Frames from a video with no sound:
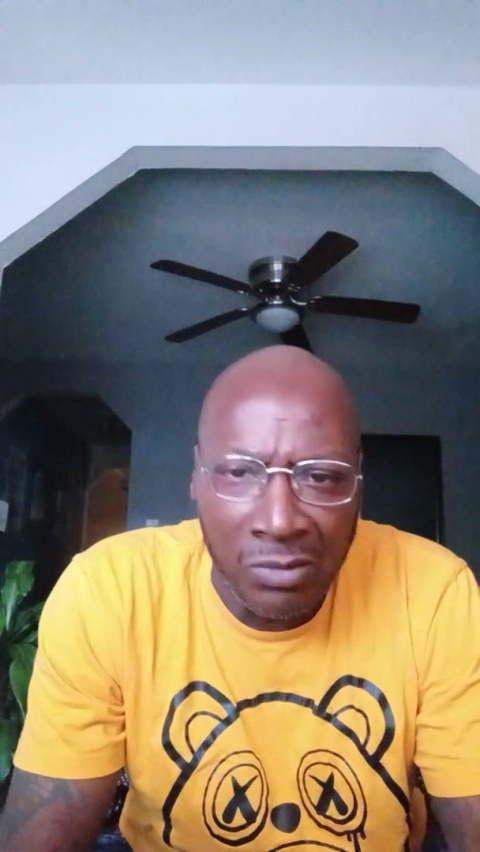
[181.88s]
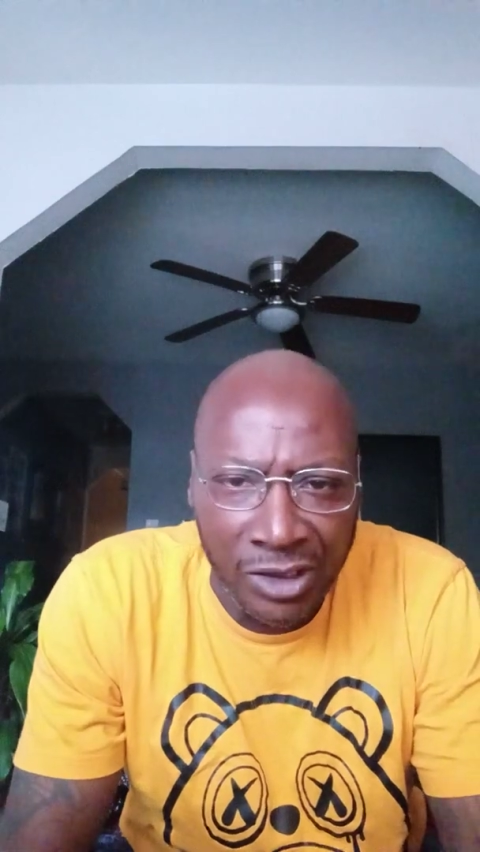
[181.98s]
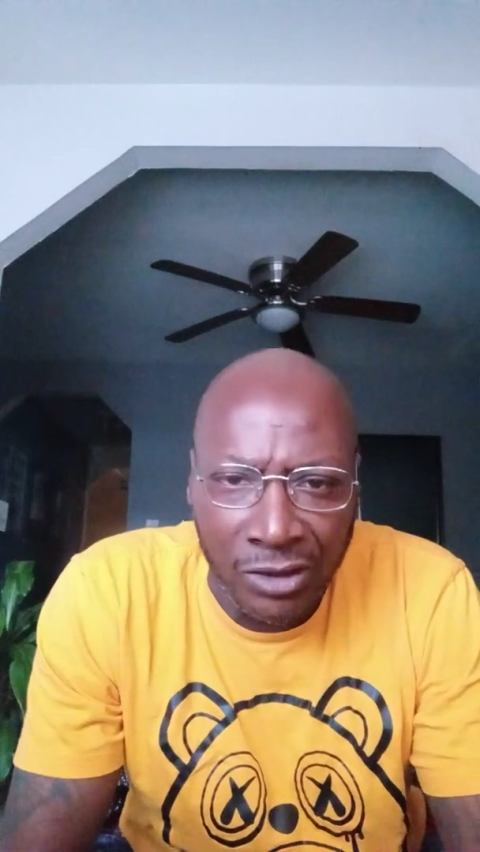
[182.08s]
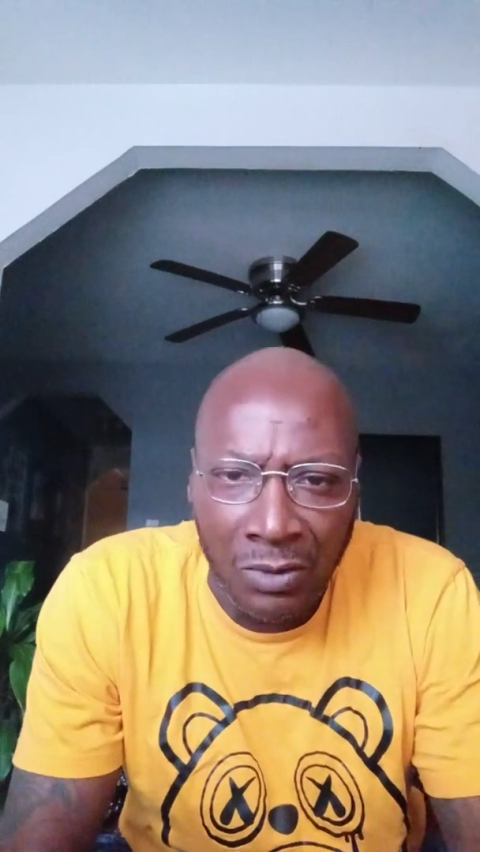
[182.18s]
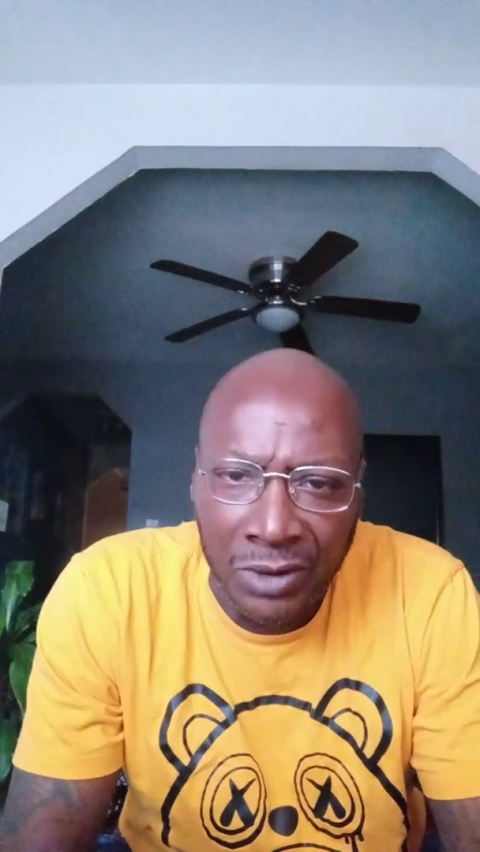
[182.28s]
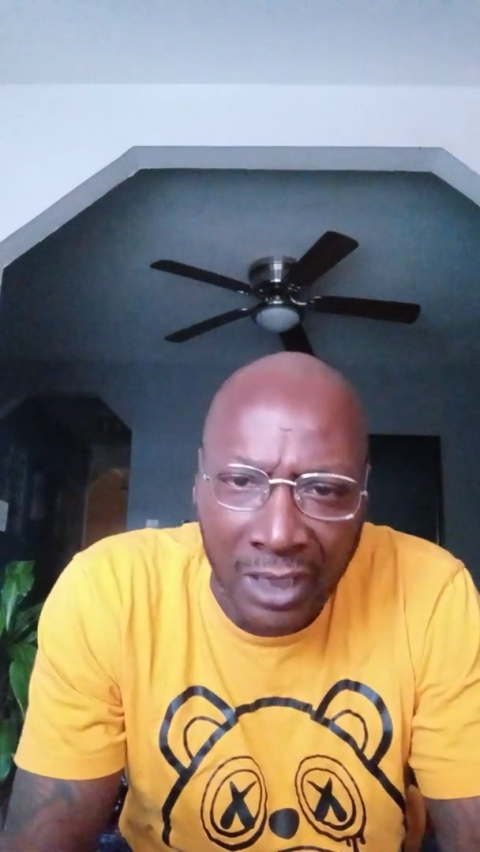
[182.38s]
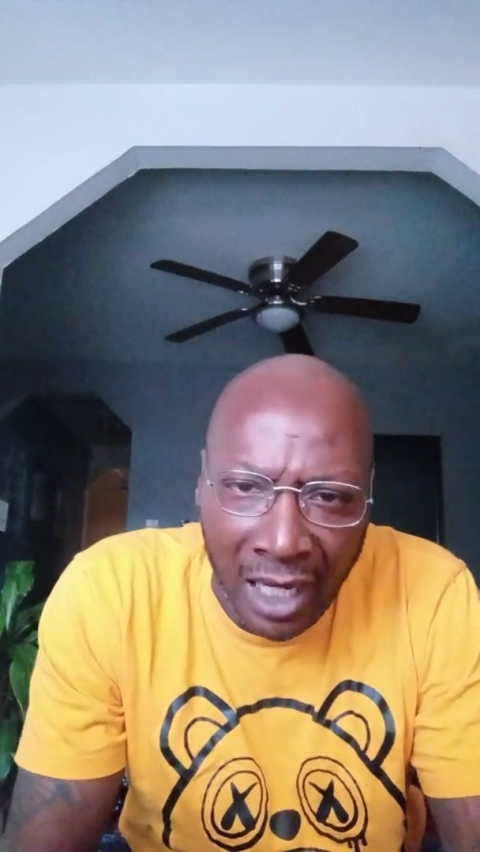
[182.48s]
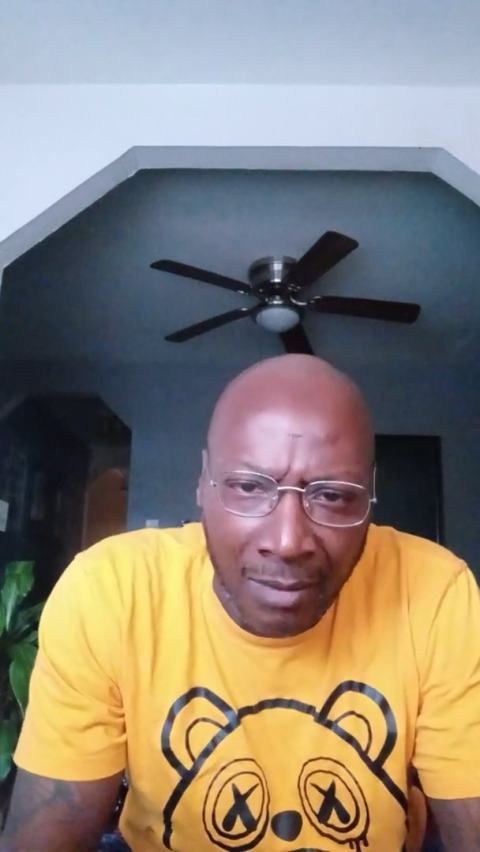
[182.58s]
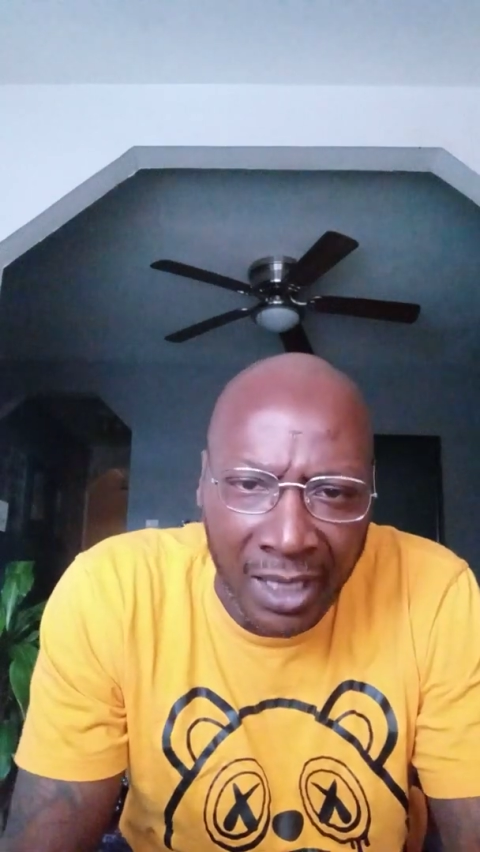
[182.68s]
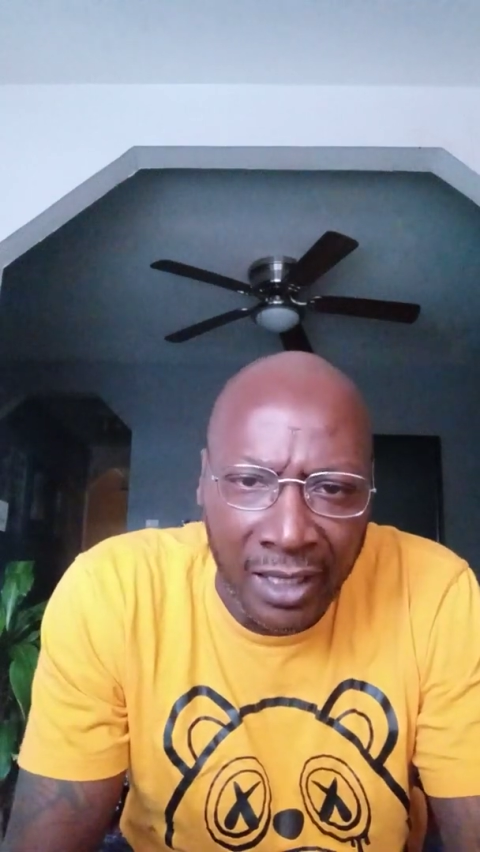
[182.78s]
was so
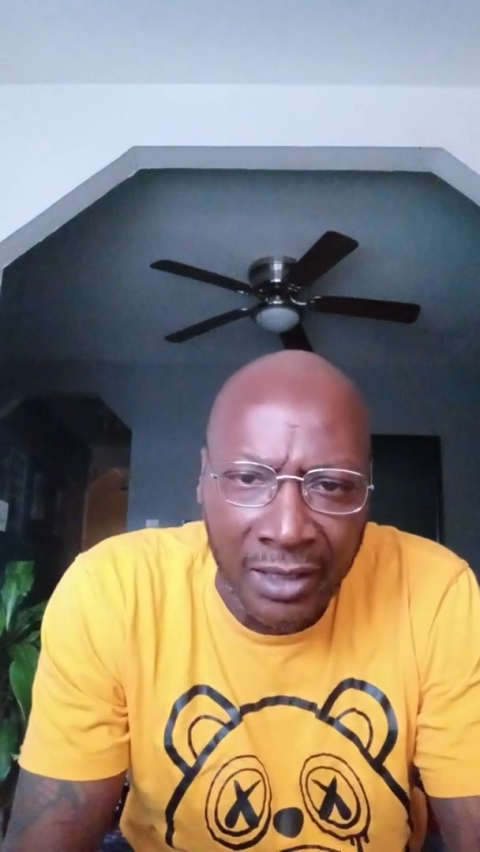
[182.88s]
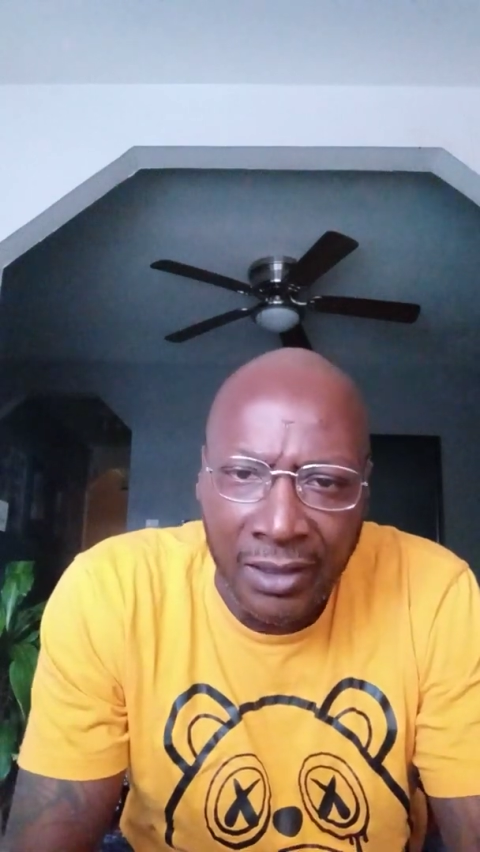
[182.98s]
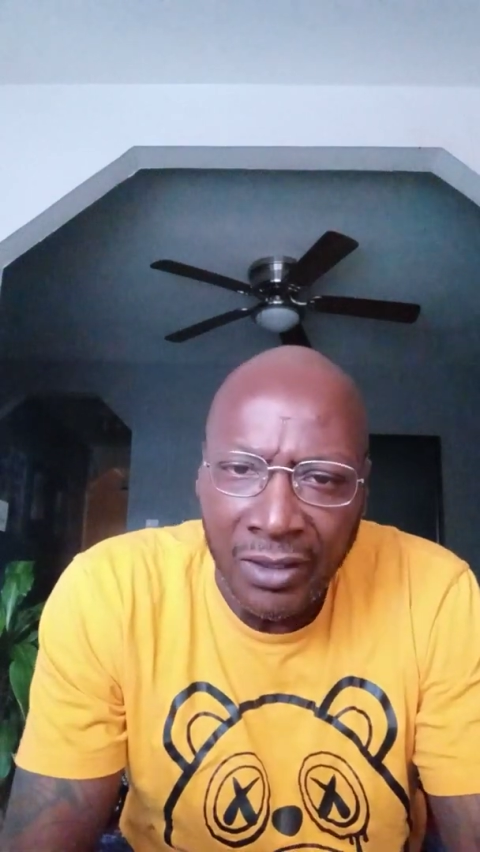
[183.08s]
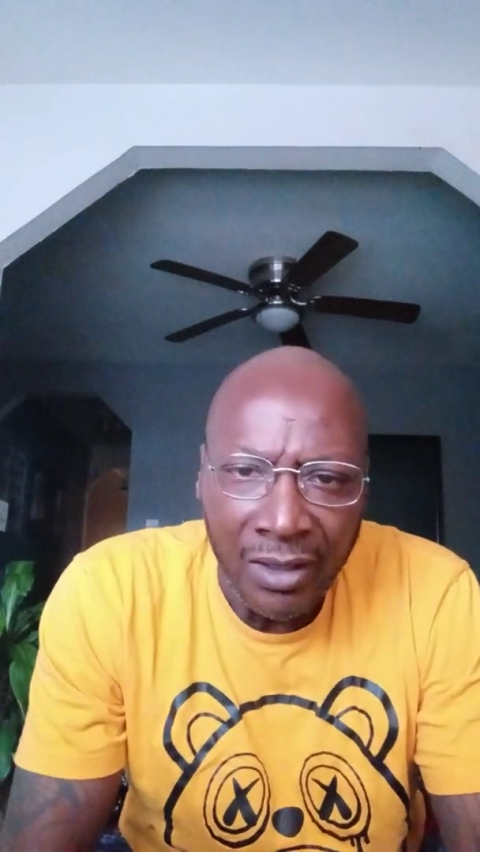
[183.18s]
dominant,